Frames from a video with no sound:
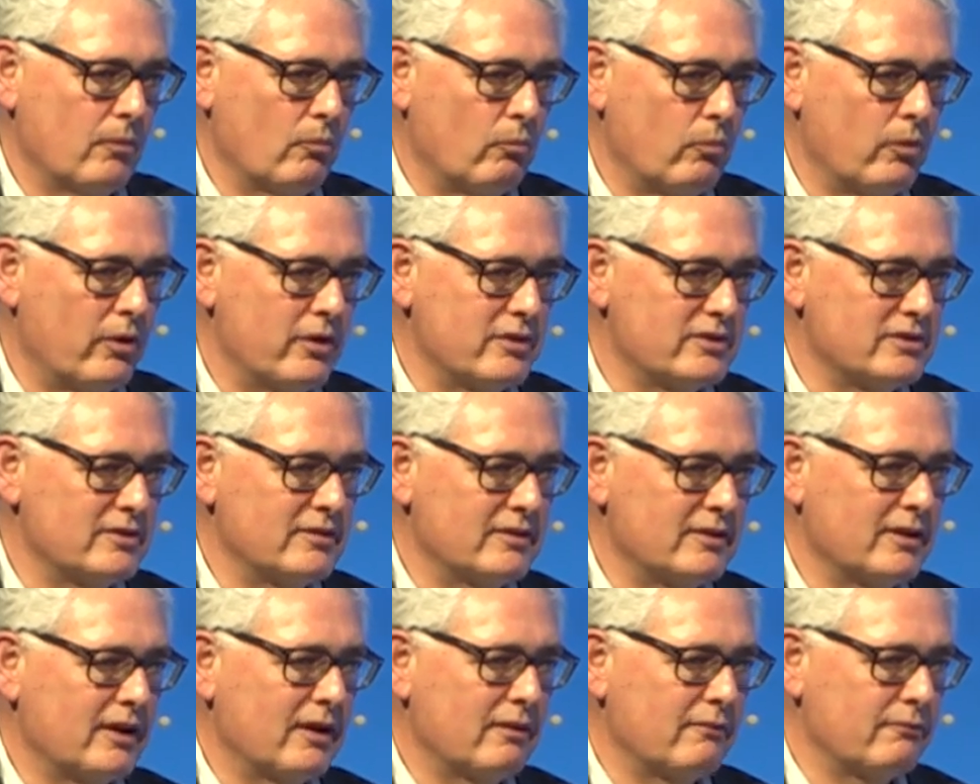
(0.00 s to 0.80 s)
words
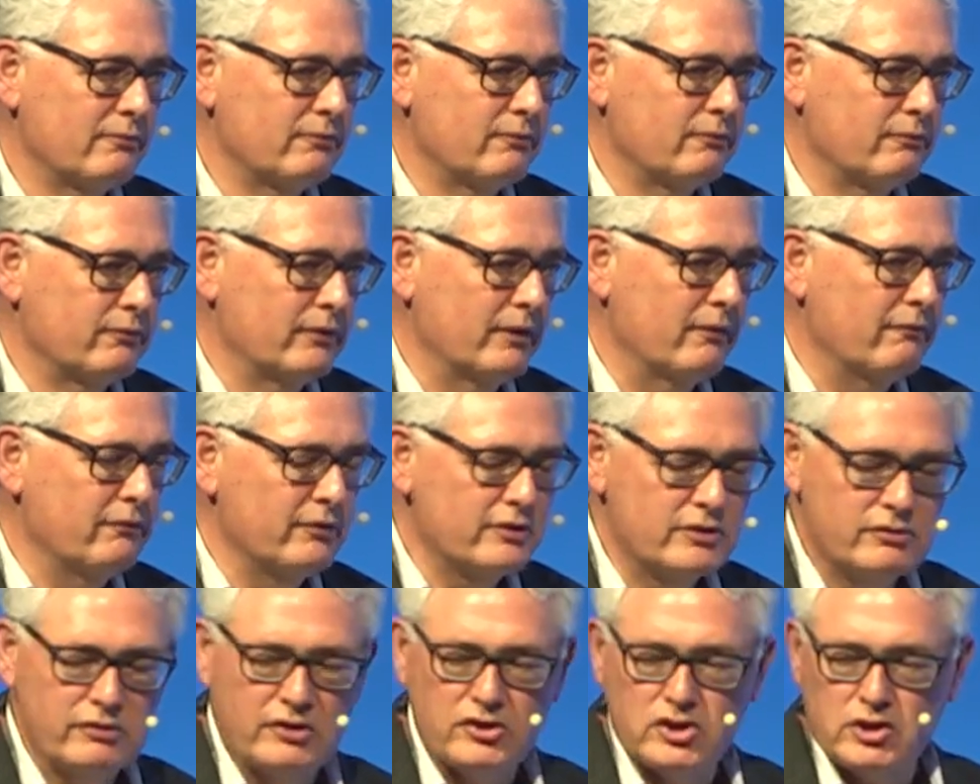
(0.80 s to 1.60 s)
in that for
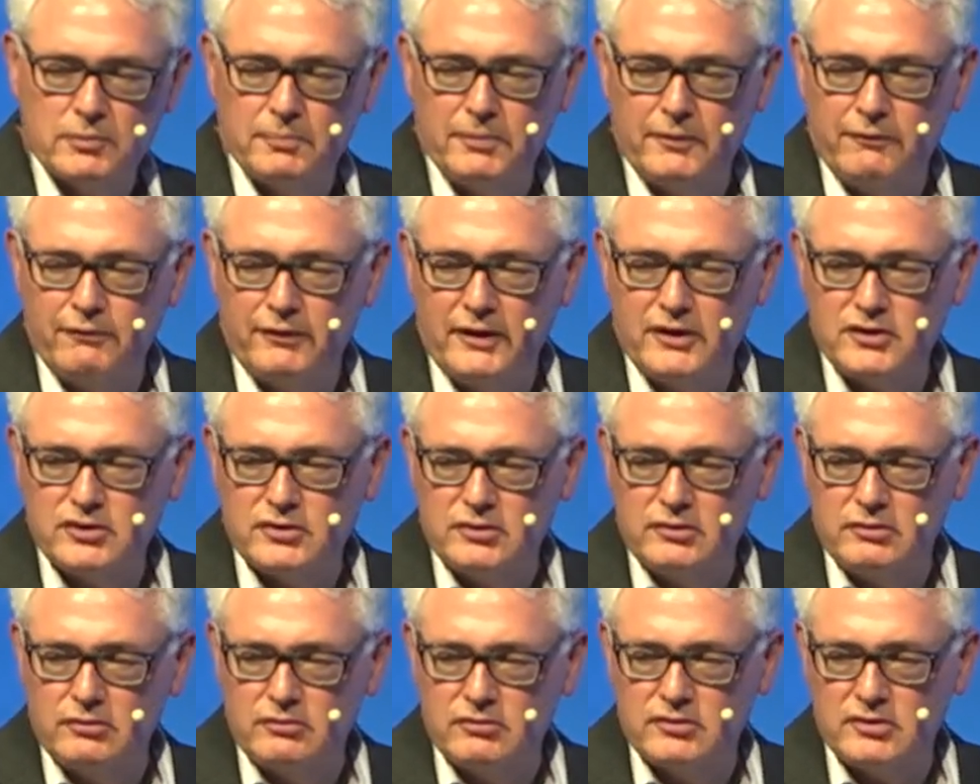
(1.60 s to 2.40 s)
infrastructure
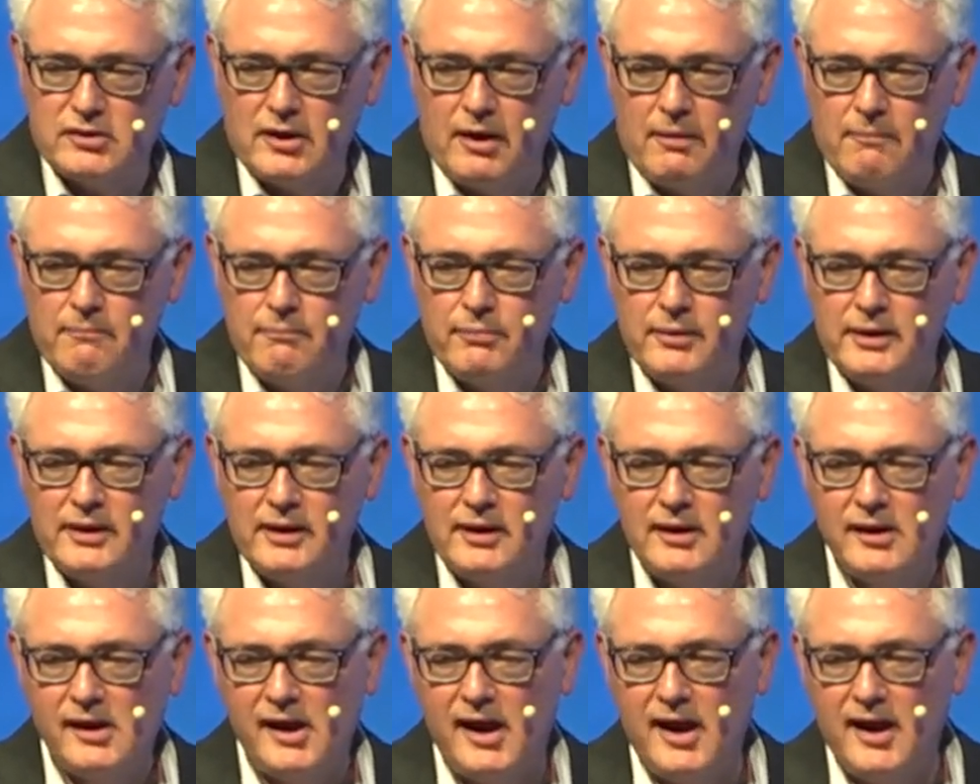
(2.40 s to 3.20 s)
professionals and
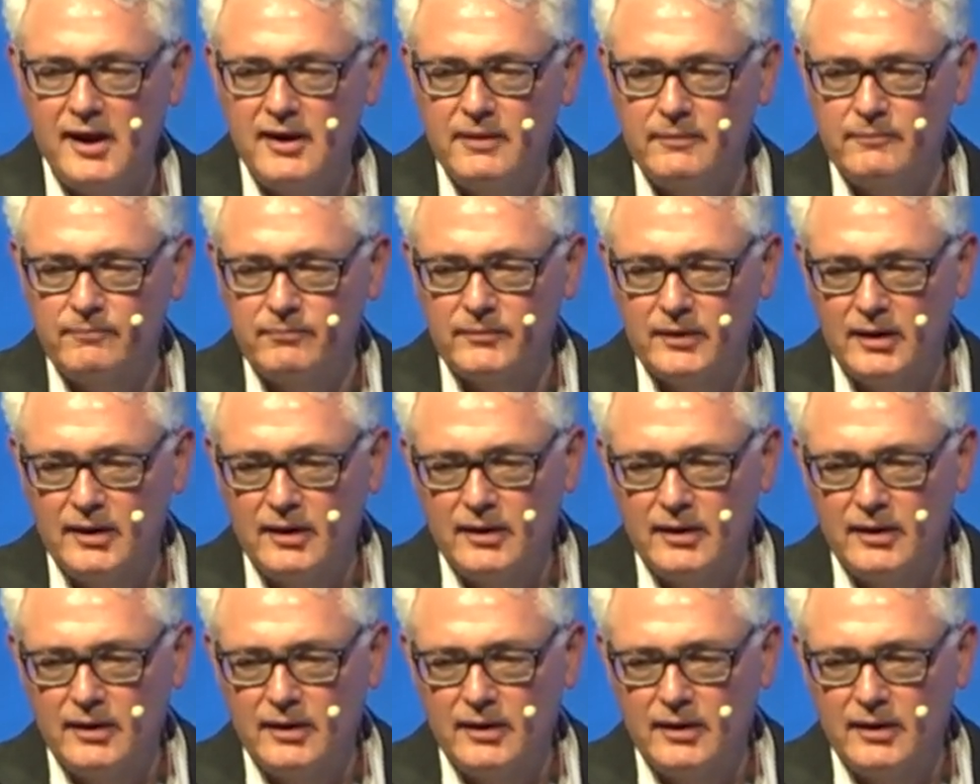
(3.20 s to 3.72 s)
bringing in